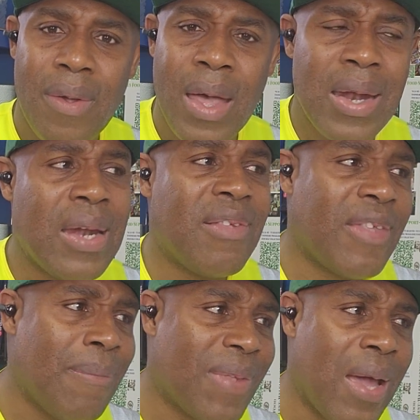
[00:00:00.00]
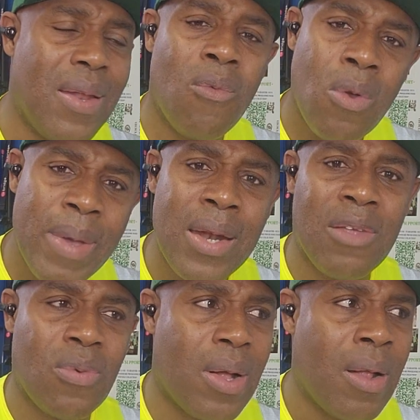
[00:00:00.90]
And at the same time, the women
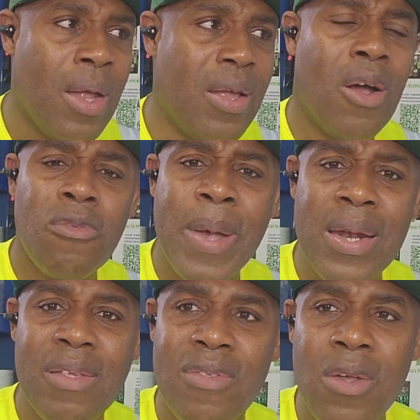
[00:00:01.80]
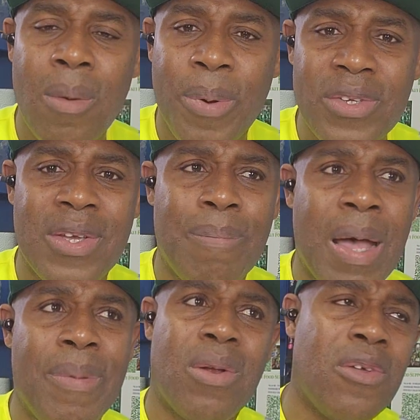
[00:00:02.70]
as well, the husband is not your punching
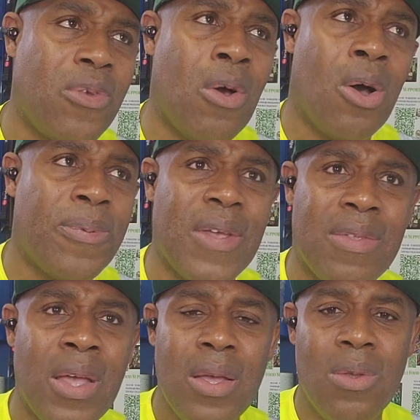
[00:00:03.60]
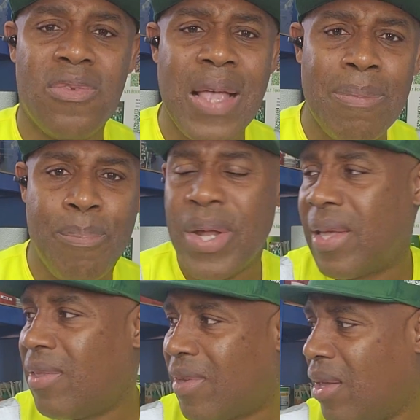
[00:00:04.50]
bag. Because you're upset, you start
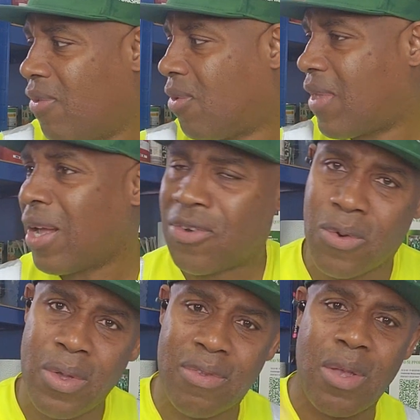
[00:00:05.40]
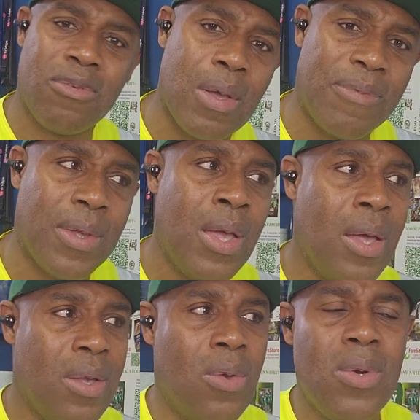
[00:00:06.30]
breaking things, you start throwing something.
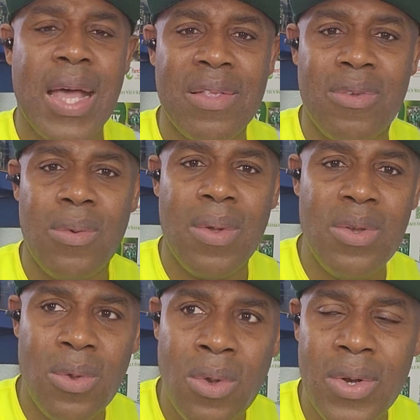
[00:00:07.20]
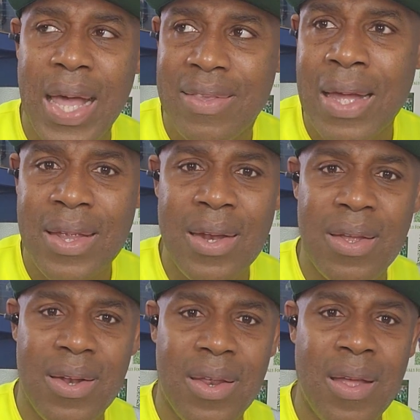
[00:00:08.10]
You know that at the end
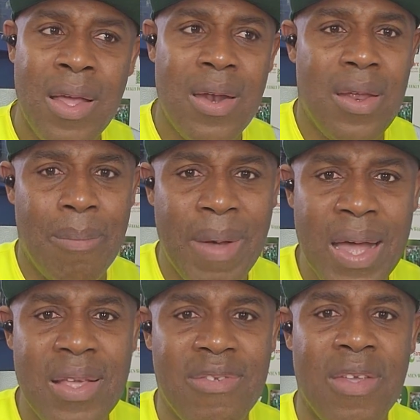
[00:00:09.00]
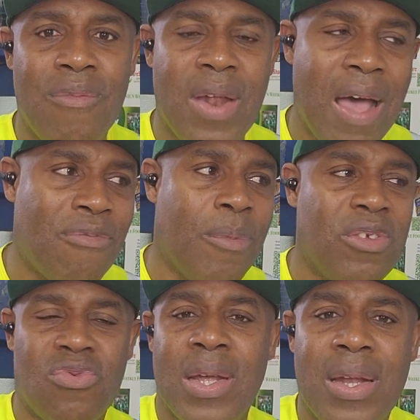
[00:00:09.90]
of the day, the man is even have
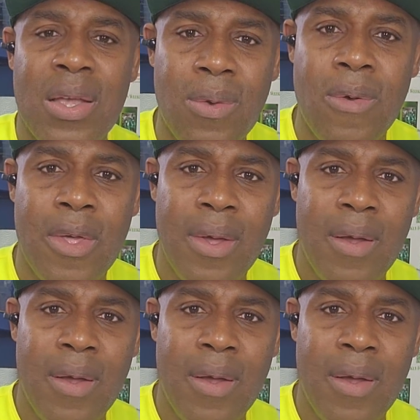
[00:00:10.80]
more strength than you.